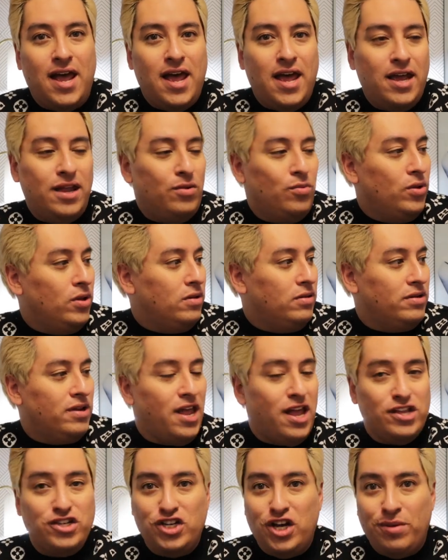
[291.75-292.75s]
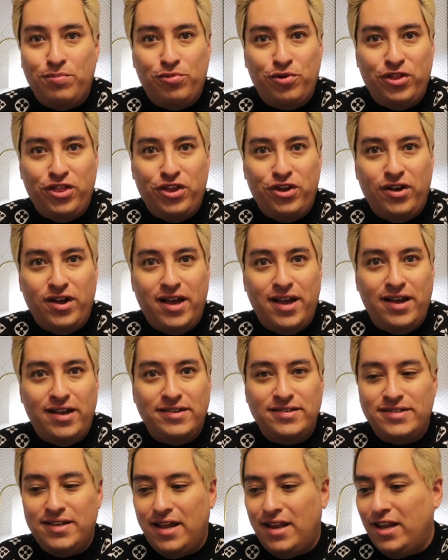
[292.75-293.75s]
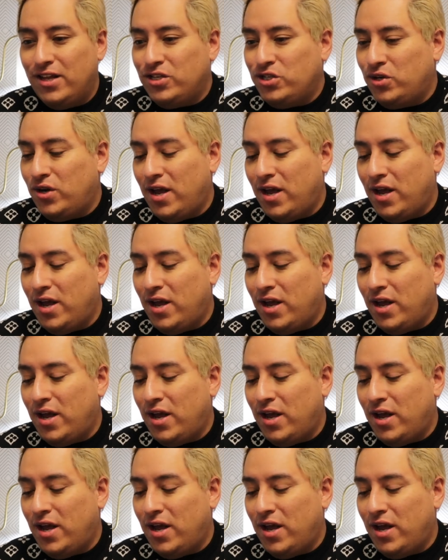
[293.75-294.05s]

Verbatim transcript: I will catch up with you guys and let